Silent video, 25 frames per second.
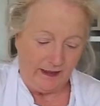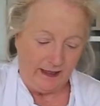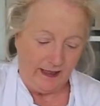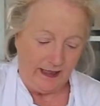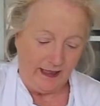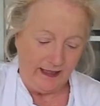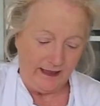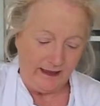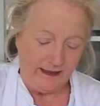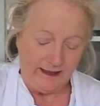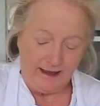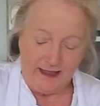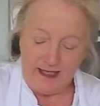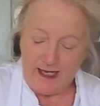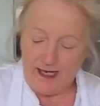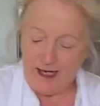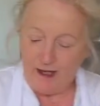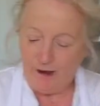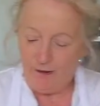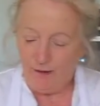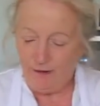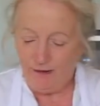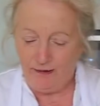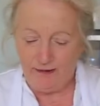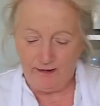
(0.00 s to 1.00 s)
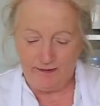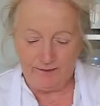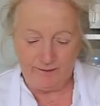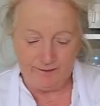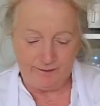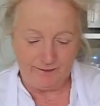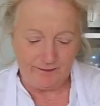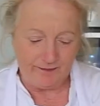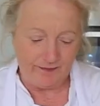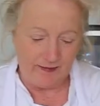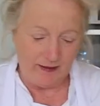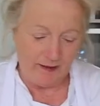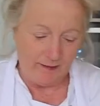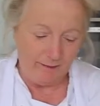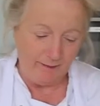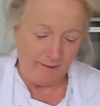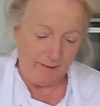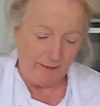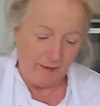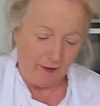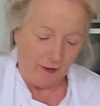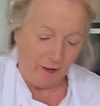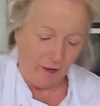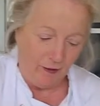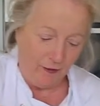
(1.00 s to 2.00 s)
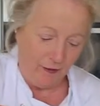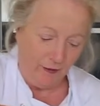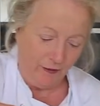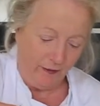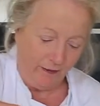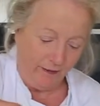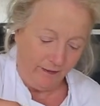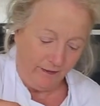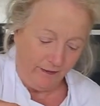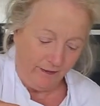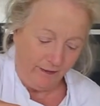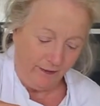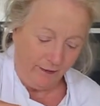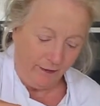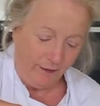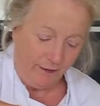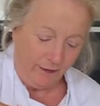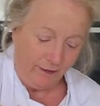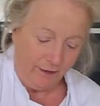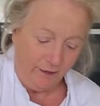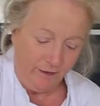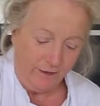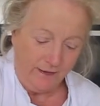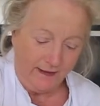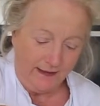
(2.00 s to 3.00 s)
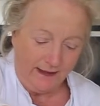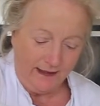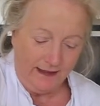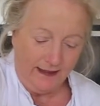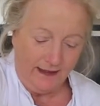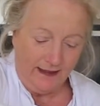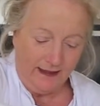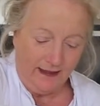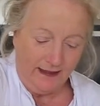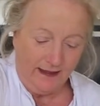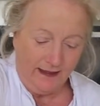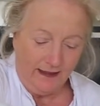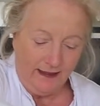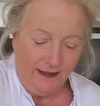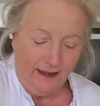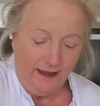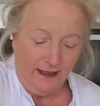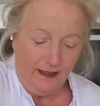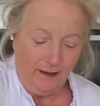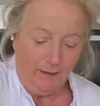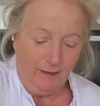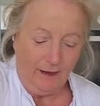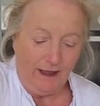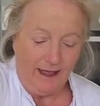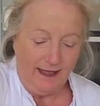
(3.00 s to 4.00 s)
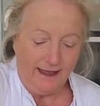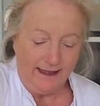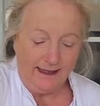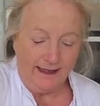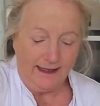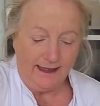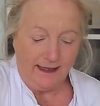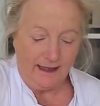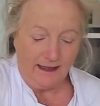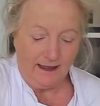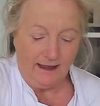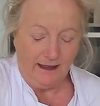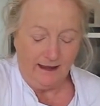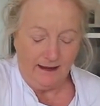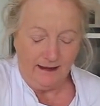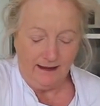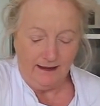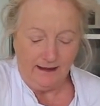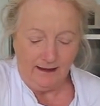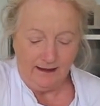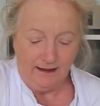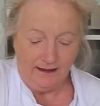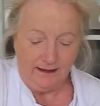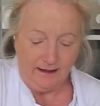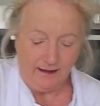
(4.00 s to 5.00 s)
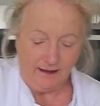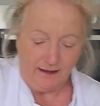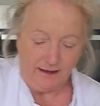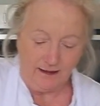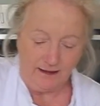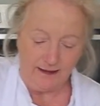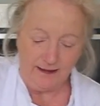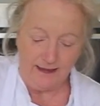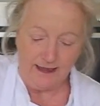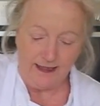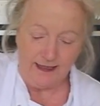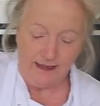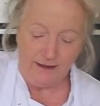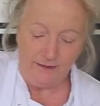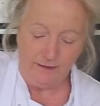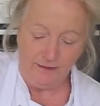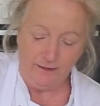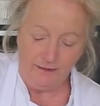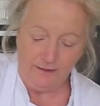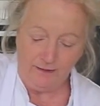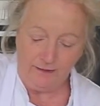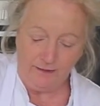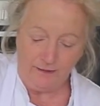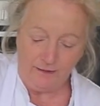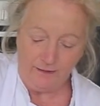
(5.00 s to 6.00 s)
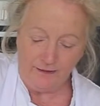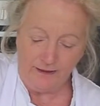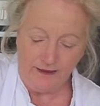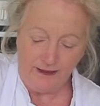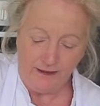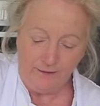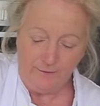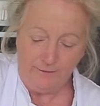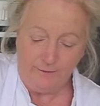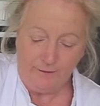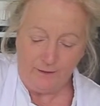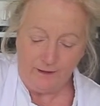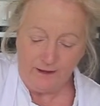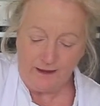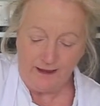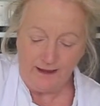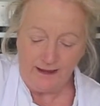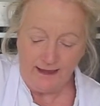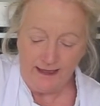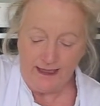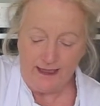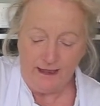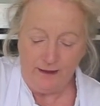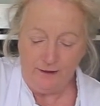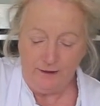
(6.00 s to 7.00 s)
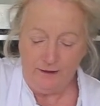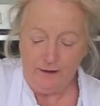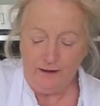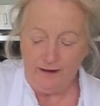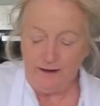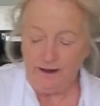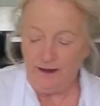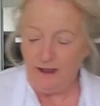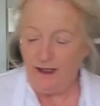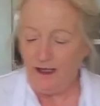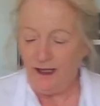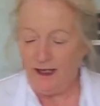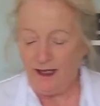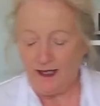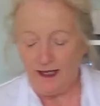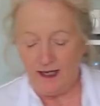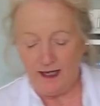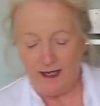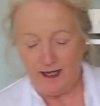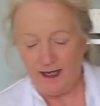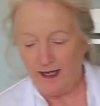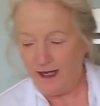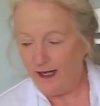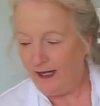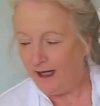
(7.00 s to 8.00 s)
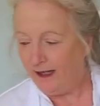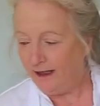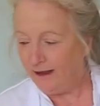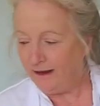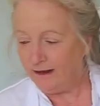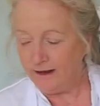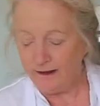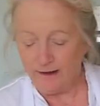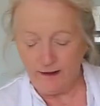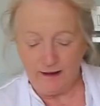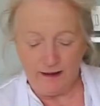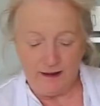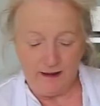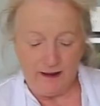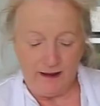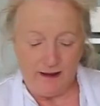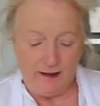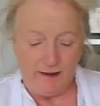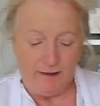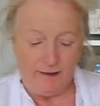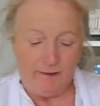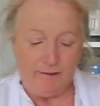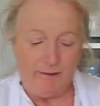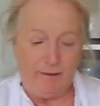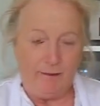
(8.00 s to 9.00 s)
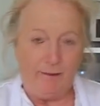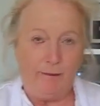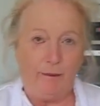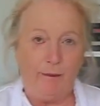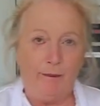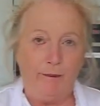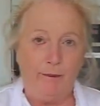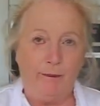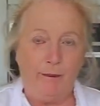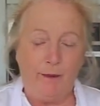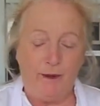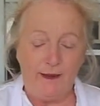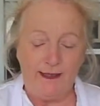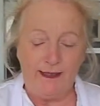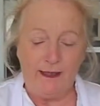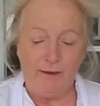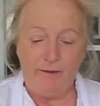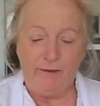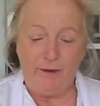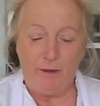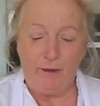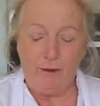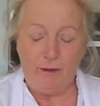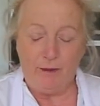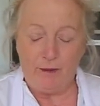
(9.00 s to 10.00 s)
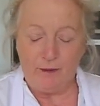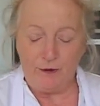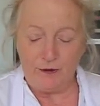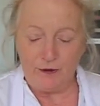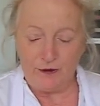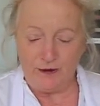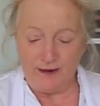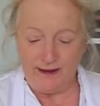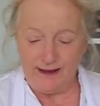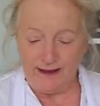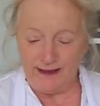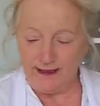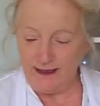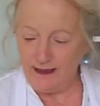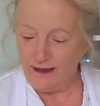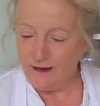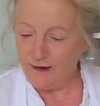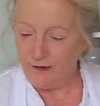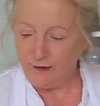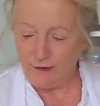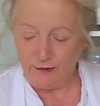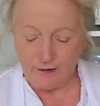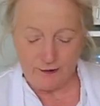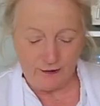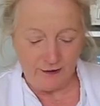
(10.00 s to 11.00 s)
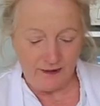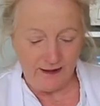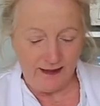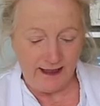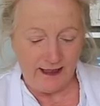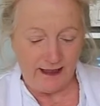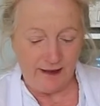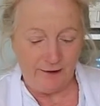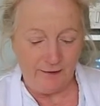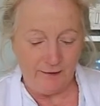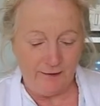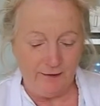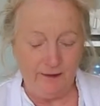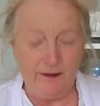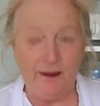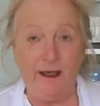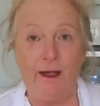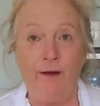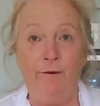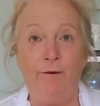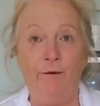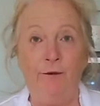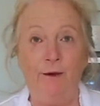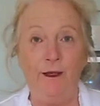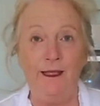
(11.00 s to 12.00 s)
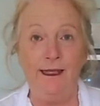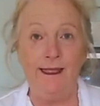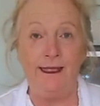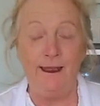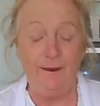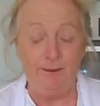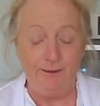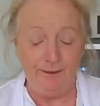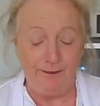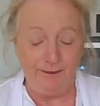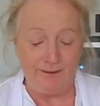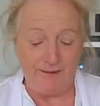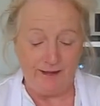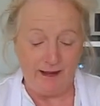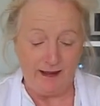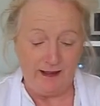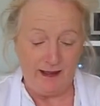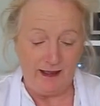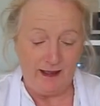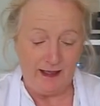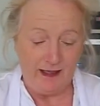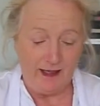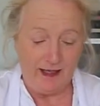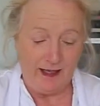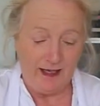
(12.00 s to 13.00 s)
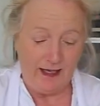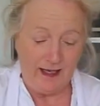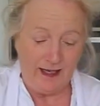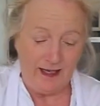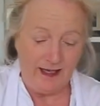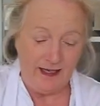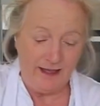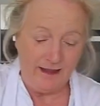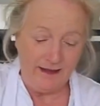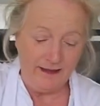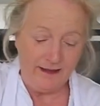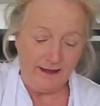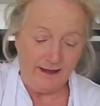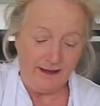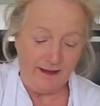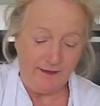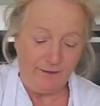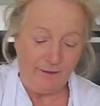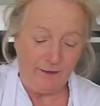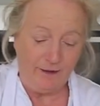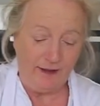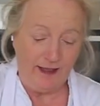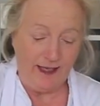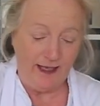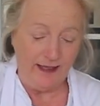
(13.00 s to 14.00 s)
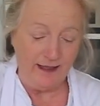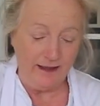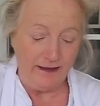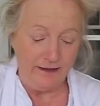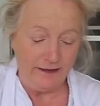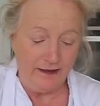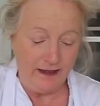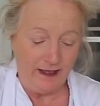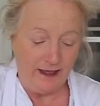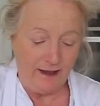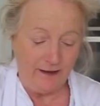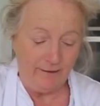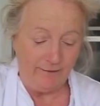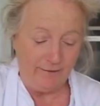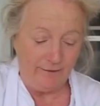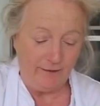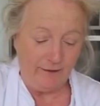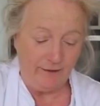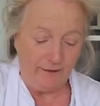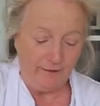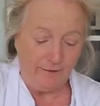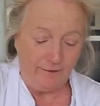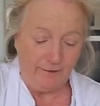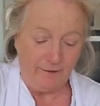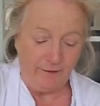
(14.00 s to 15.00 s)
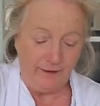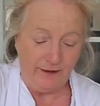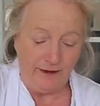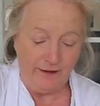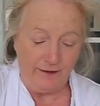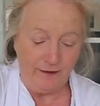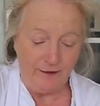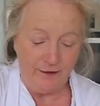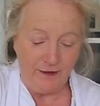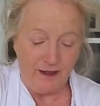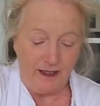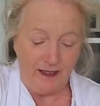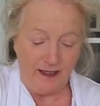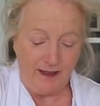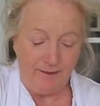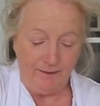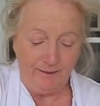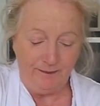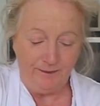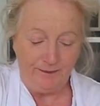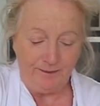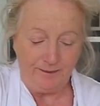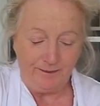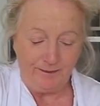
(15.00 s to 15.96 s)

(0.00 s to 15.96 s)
eat it now, or you can use a plastic container or a tin foil container and put some of the portions into your container and freeze them, and it's very handy to have for another time.